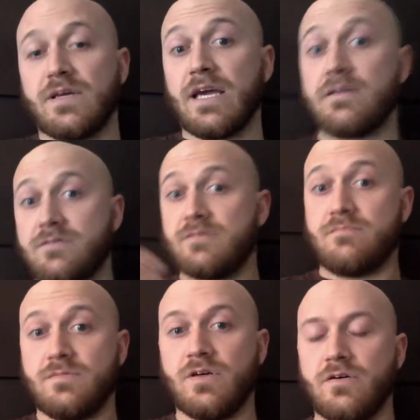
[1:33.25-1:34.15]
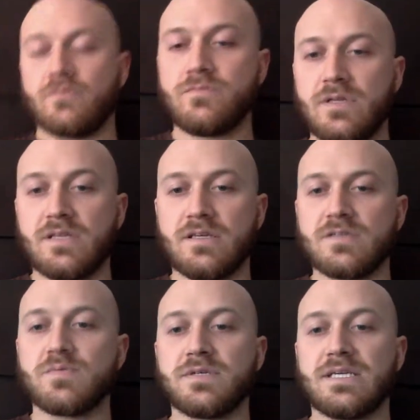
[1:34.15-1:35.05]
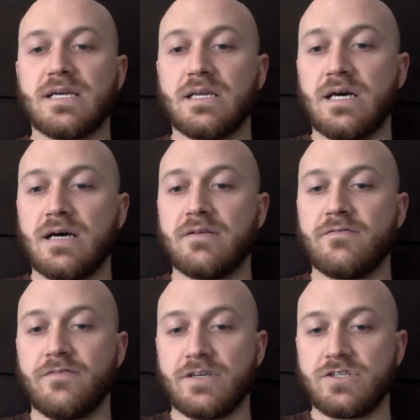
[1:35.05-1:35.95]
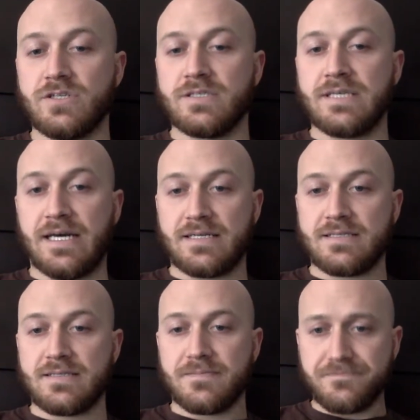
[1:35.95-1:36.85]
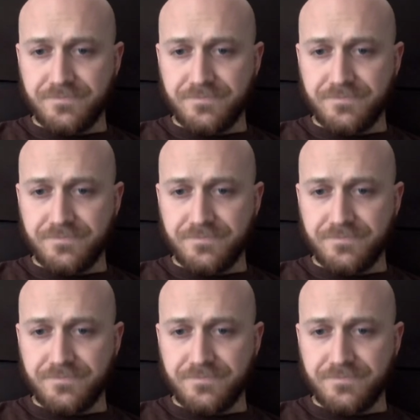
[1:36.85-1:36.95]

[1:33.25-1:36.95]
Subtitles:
and to know that this was a nonfiction text.